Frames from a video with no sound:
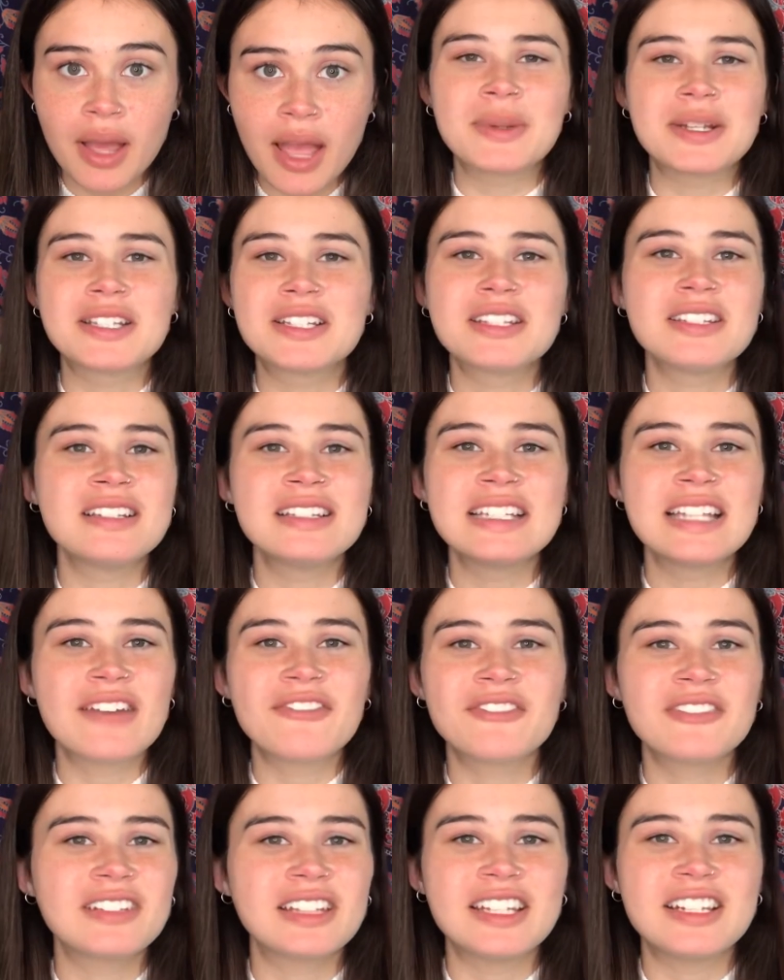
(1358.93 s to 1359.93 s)
I would
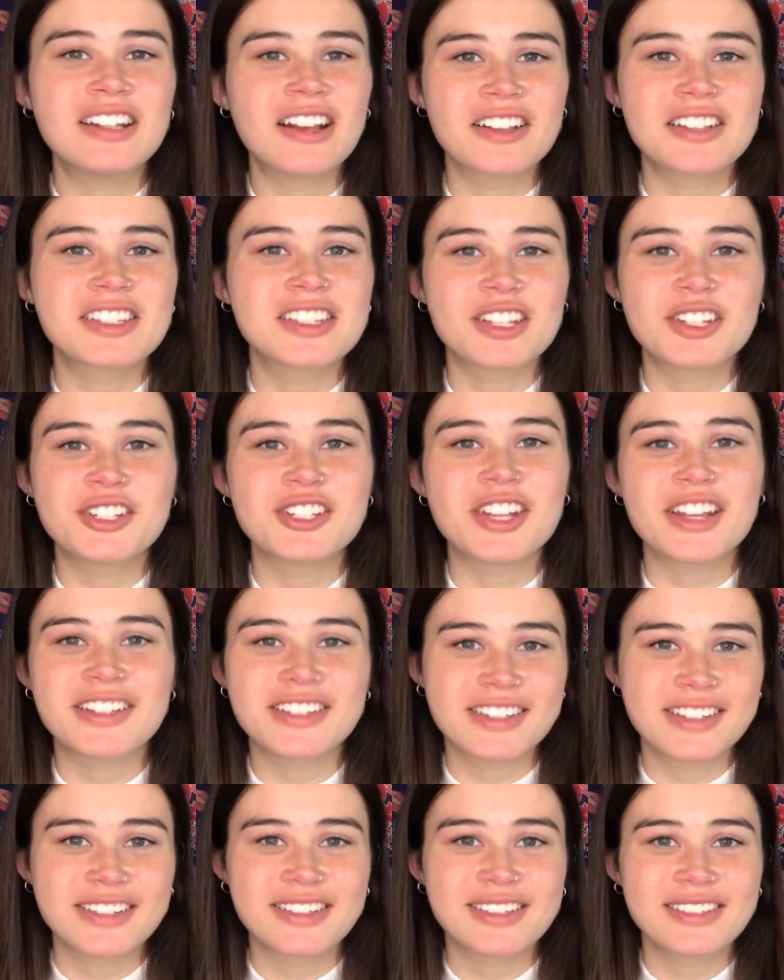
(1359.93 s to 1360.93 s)
definitely not
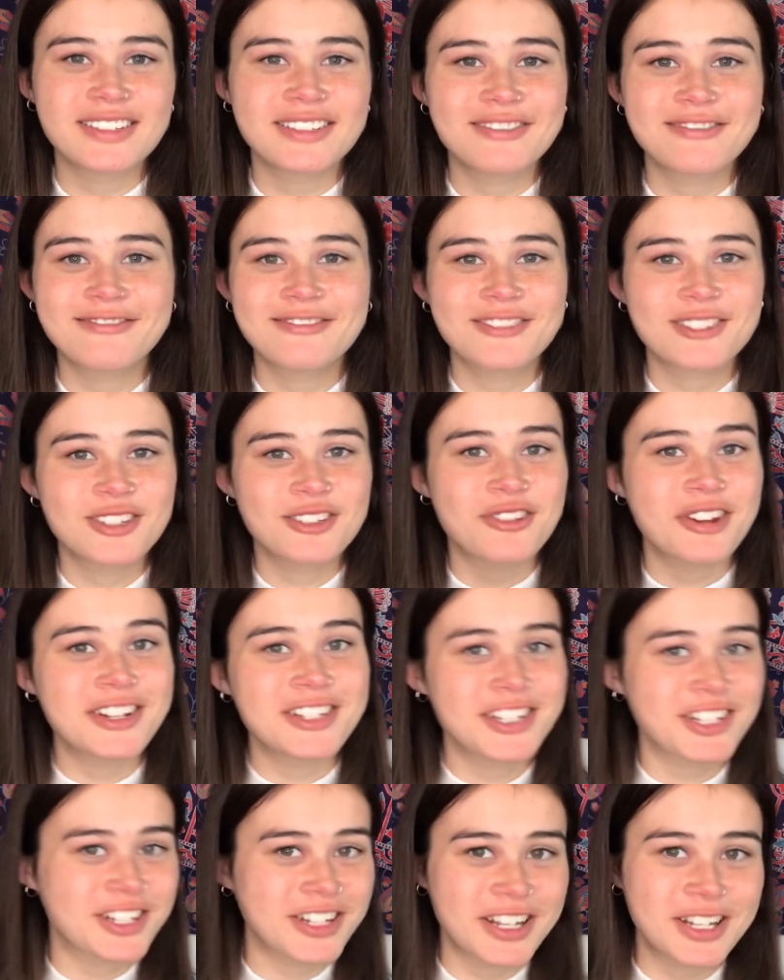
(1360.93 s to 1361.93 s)
suggest
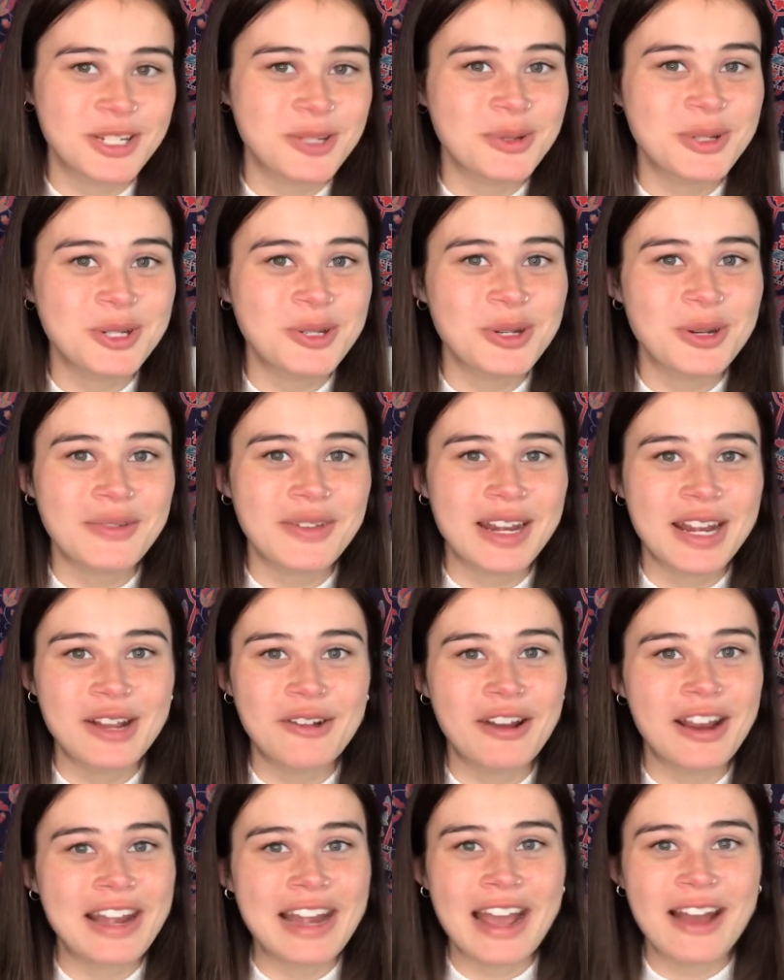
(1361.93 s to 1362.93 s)
transitioning to intuitive
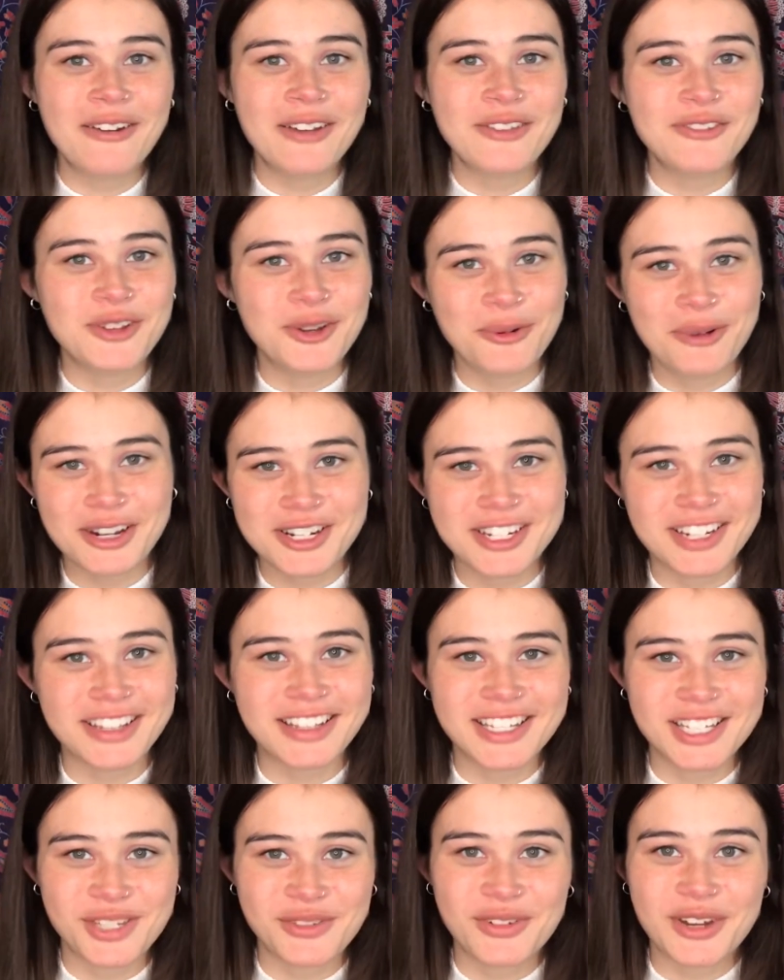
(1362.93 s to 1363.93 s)
eating right now if you're watching
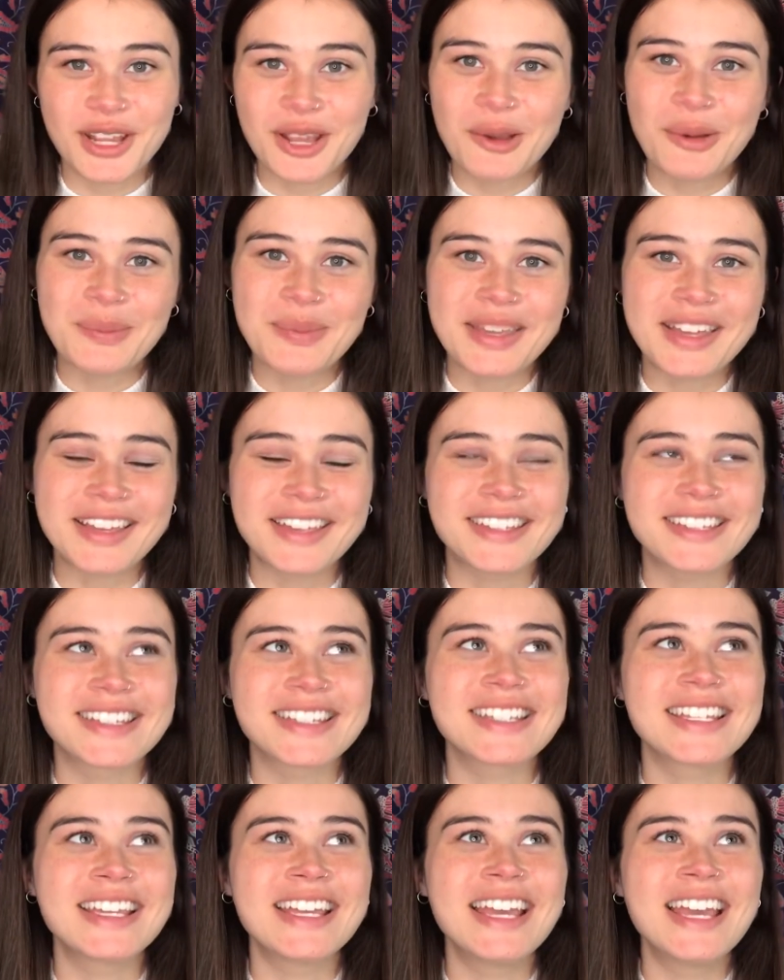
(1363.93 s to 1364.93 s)
this video,
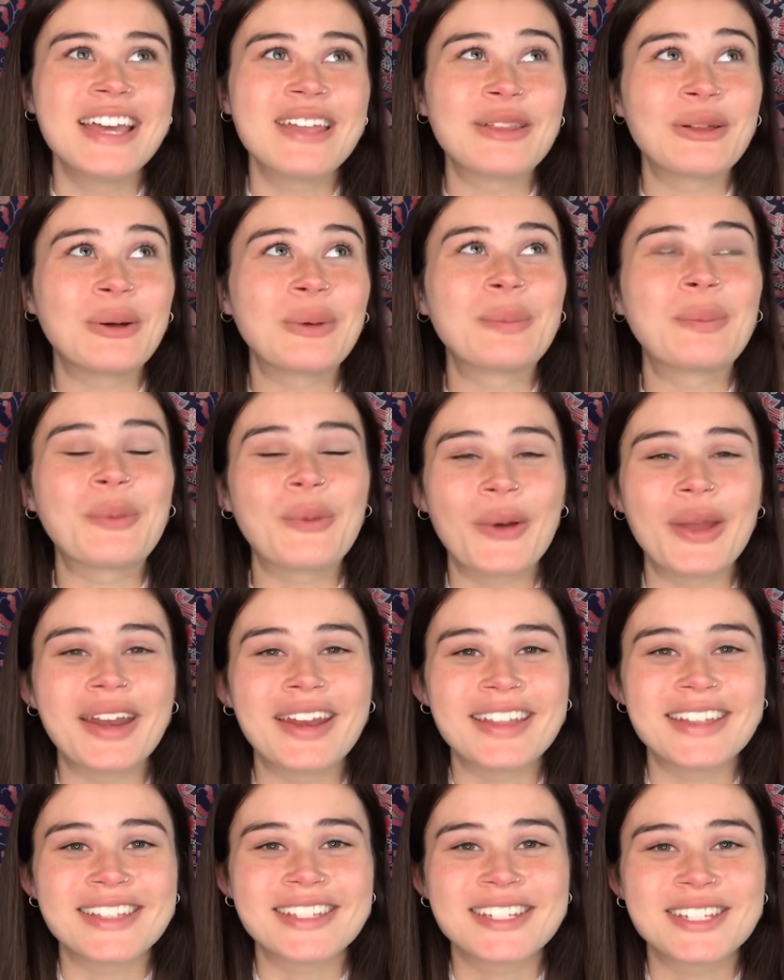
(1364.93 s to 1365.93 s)
because the whole
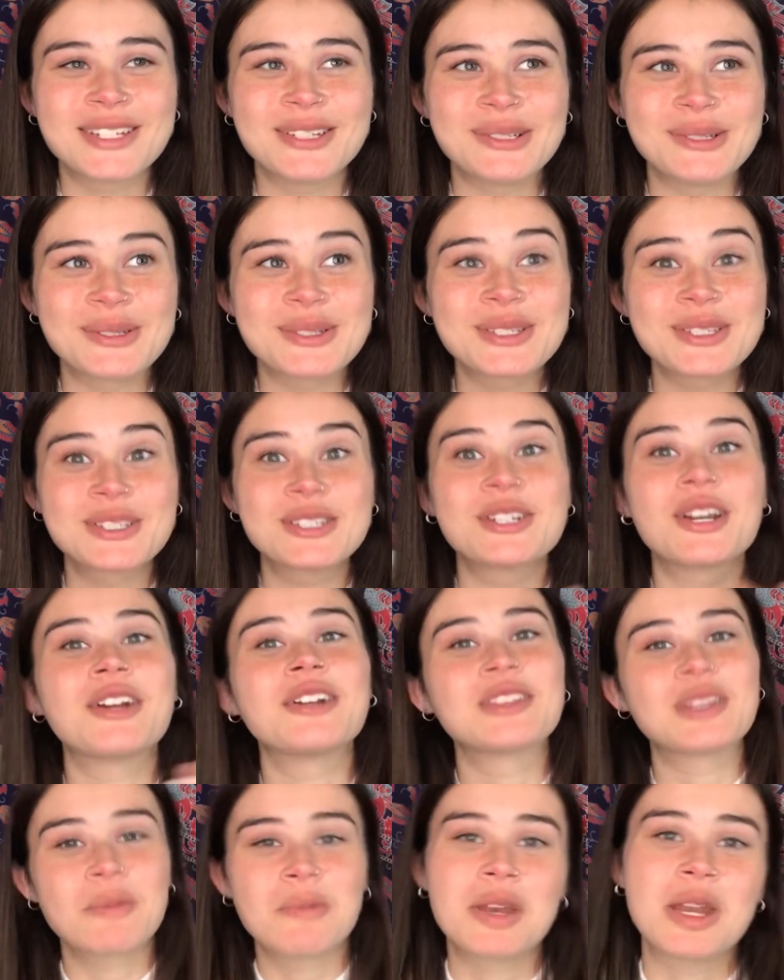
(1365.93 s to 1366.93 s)
point is to
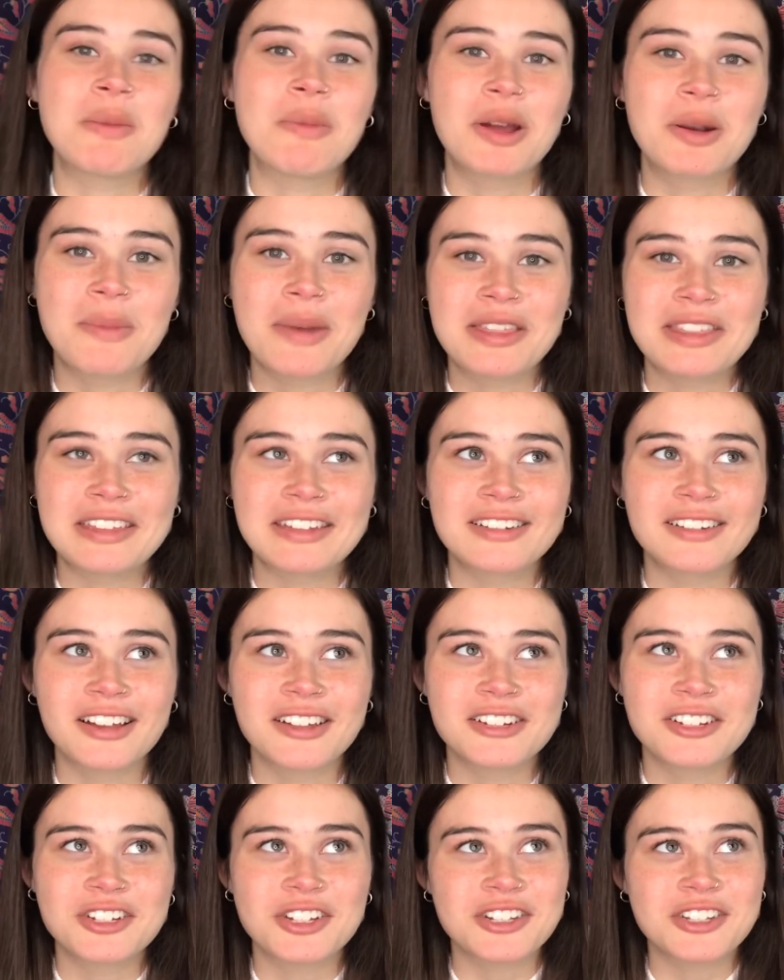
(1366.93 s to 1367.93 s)
start the Minnie Maud method,
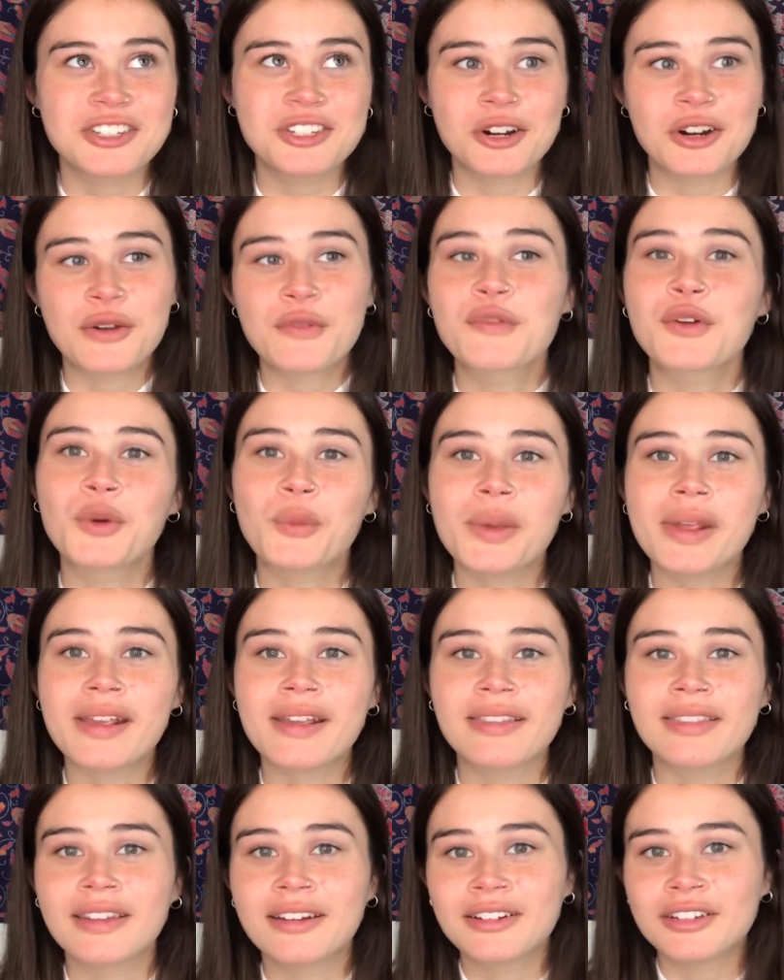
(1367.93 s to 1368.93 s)
not to just start it for a
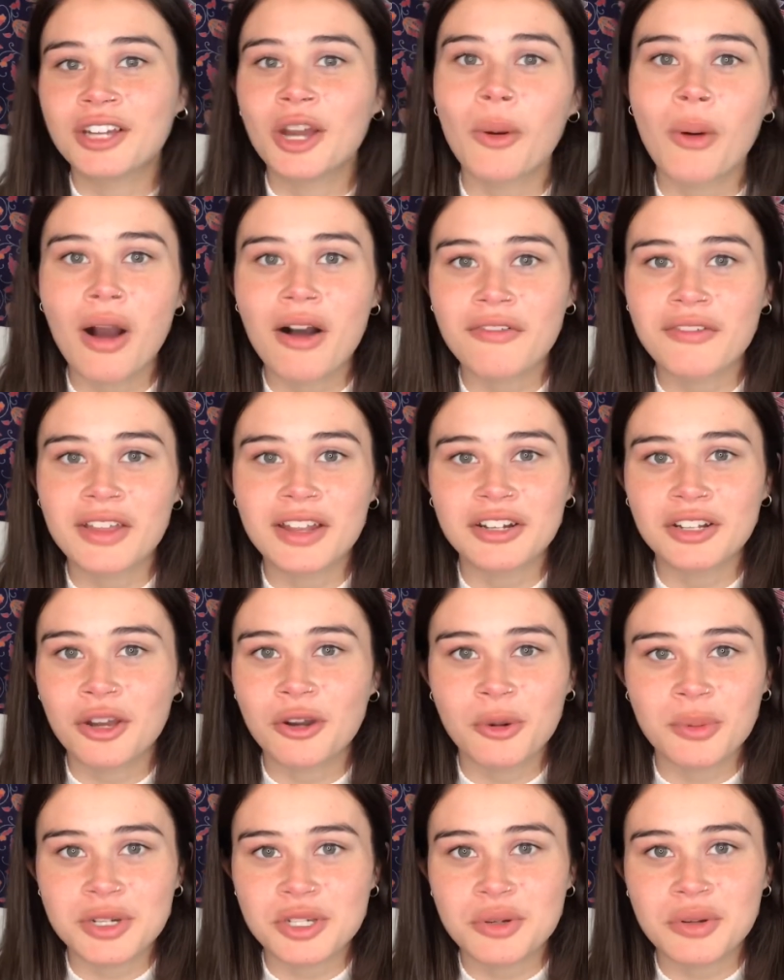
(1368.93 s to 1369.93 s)
week and then go off it and
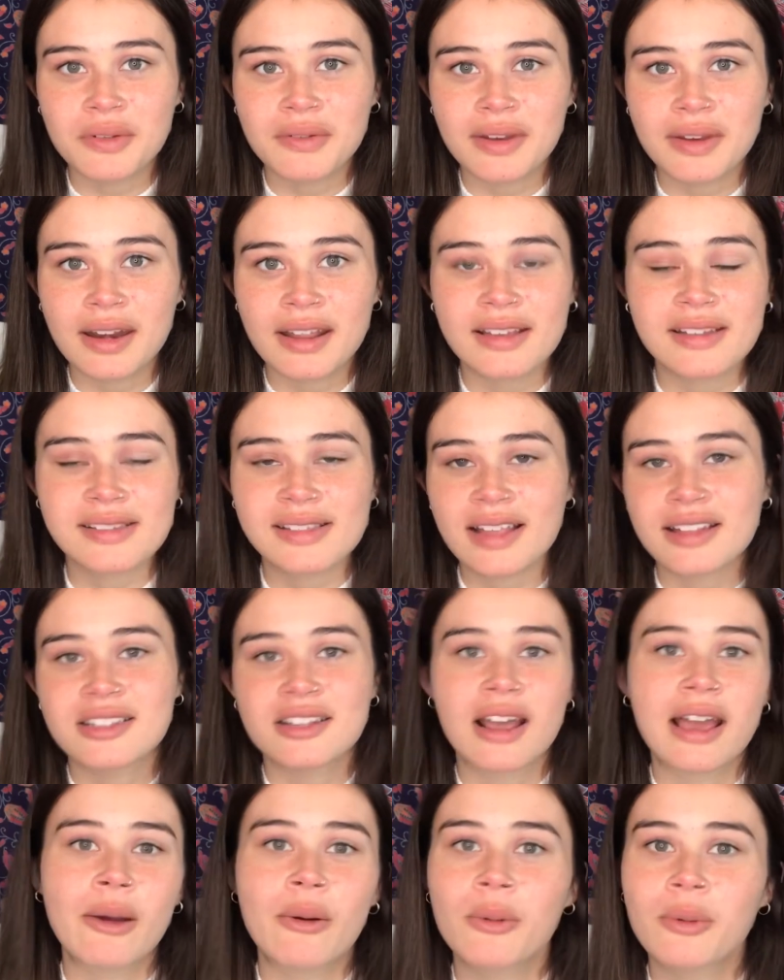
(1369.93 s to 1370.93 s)
go to intuitive eating, because that's
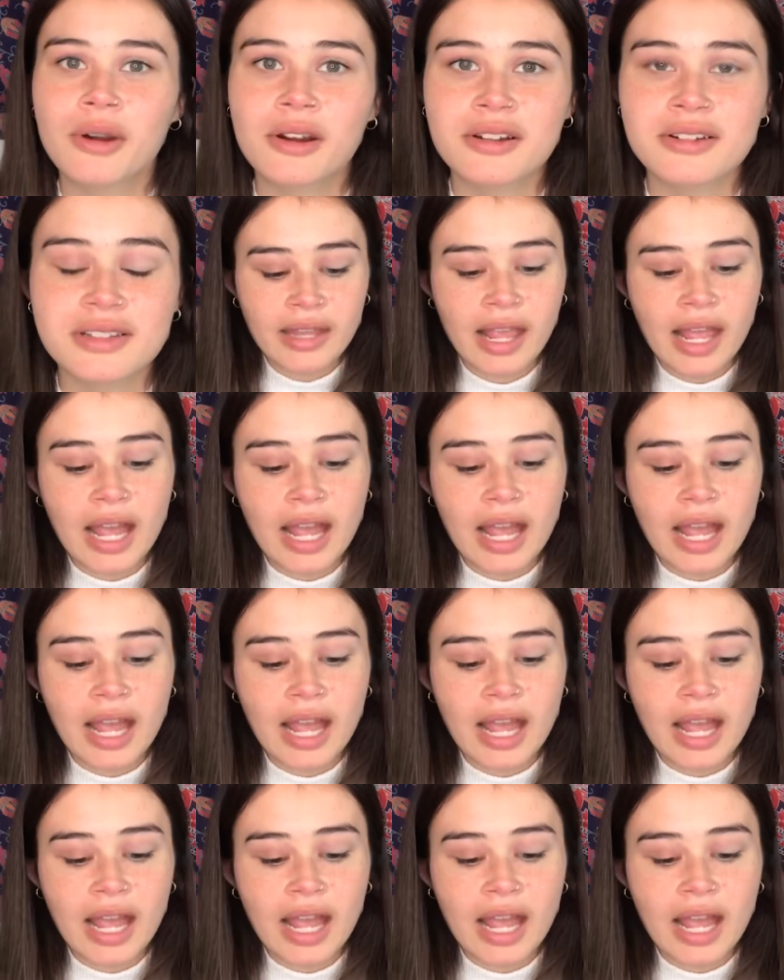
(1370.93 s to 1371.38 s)
not how it works.